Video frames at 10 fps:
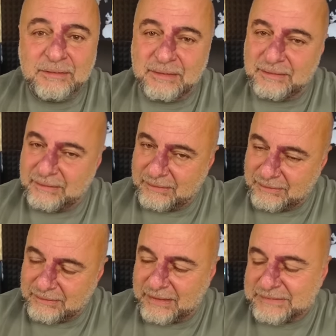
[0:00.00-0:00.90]
Let me not
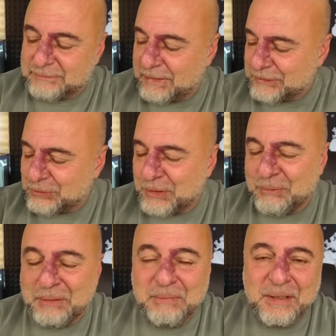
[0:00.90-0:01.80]
say it. He
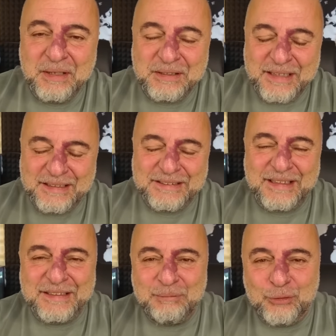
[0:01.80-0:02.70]
cursed himself.
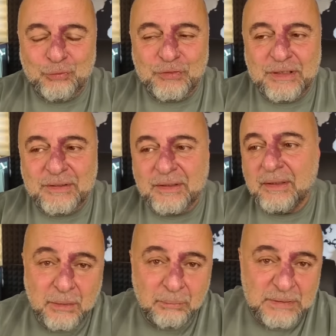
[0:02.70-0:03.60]
We will be
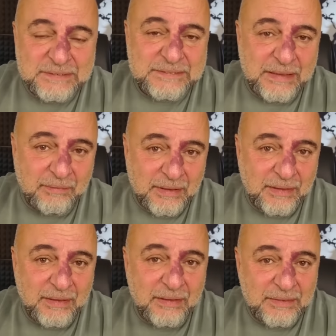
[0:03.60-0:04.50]
with our dear
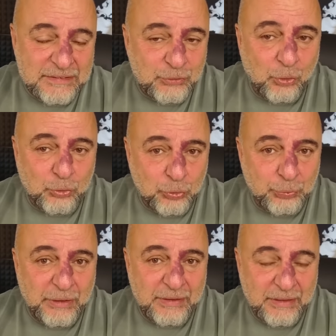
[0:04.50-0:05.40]
Discord members that
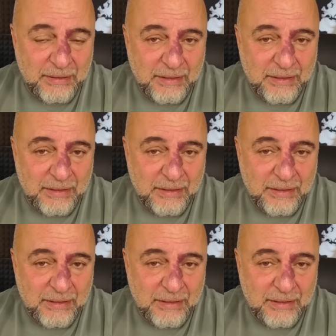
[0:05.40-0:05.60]
day.